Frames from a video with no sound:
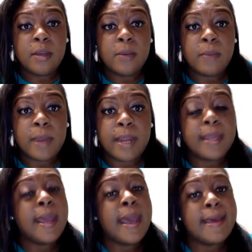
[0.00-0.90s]

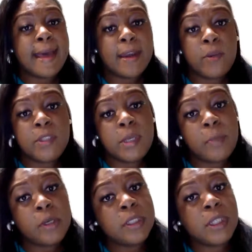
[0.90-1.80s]
right? How do you set up
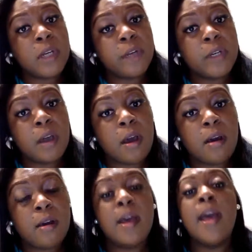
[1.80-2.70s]
your discovery
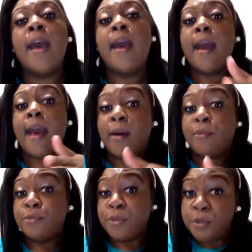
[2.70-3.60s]
call?
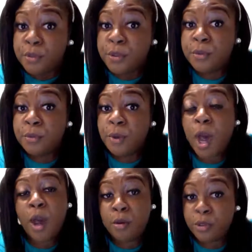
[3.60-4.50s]
How do you
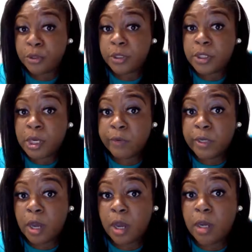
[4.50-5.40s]
host your
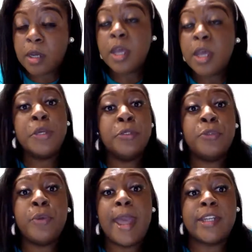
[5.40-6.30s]
discovery call
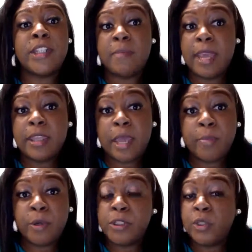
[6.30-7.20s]
to actually make
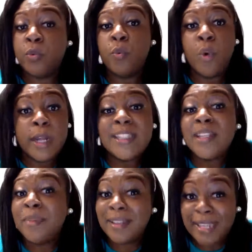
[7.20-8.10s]
that person want
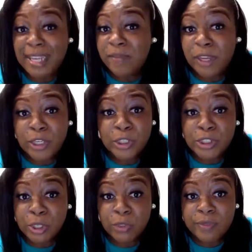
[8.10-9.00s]
to believe in your
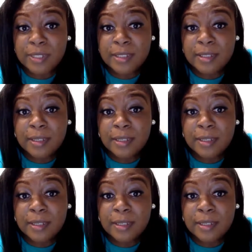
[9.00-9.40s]
service?